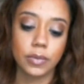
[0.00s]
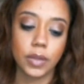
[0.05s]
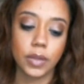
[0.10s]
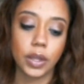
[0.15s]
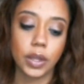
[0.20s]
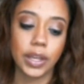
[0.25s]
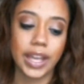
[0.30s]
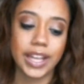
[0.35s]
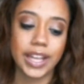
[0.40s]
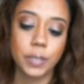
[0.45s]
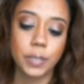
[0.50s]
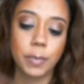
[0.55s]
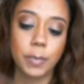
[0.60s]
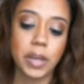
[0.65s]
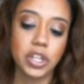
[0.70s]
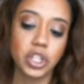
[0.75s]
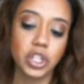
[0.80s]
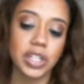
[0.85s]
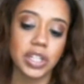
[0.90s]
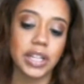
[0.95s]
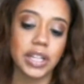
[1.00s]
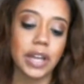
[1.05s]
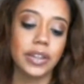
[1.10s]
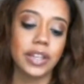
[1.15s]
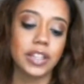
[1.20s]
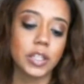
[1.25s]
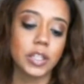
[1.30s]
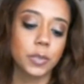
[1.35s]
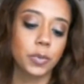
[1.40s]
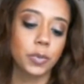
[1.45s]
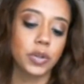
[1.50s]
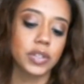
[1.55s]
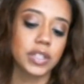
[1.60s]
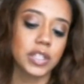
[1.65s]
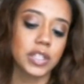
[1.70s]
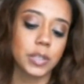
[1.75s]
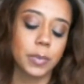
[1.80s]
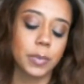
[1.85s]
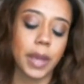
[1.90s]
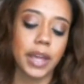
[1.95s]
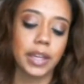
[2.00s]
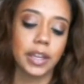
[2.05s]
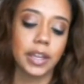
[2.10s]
okay, especially now that this person is back